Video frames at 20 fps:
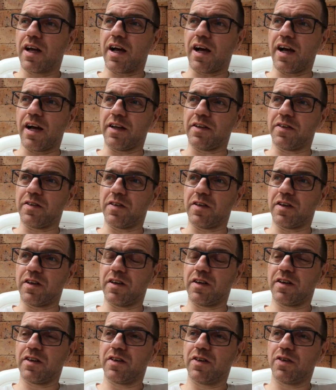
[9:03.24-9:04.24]
And
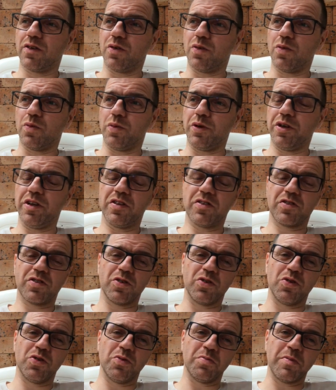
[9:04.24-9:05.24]
we need
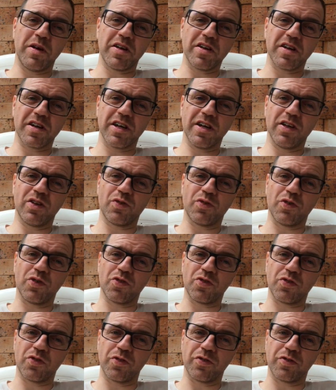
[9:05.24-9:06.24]
to make a case for
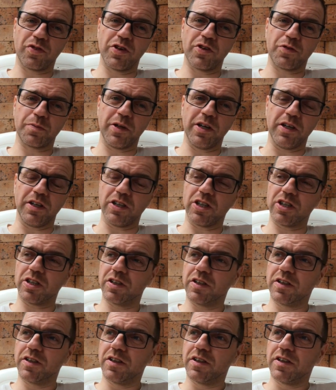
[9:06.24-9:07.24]
free speech.
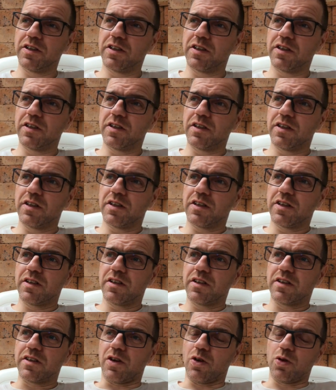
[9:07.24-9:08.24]

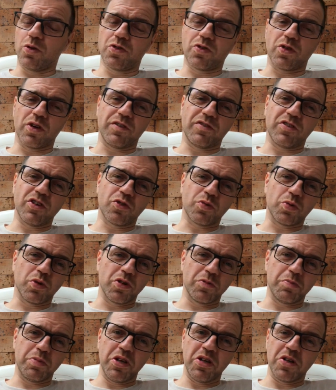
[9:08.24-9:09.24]
Also, if this
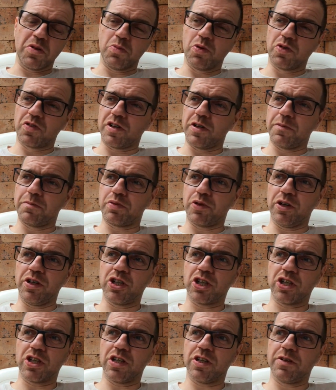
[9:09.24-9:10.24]
would have been a Muslim
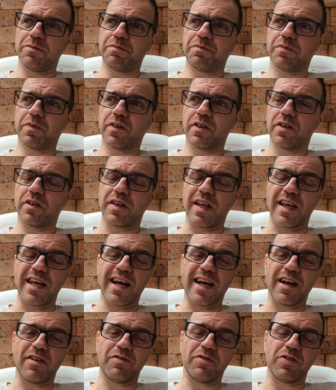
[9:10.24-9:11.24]
preacher, they
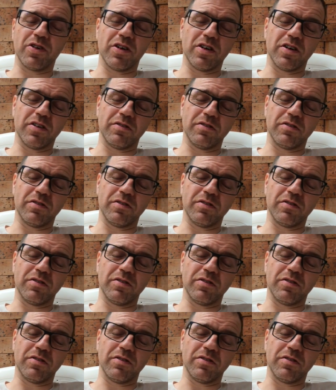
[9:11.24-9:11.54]
have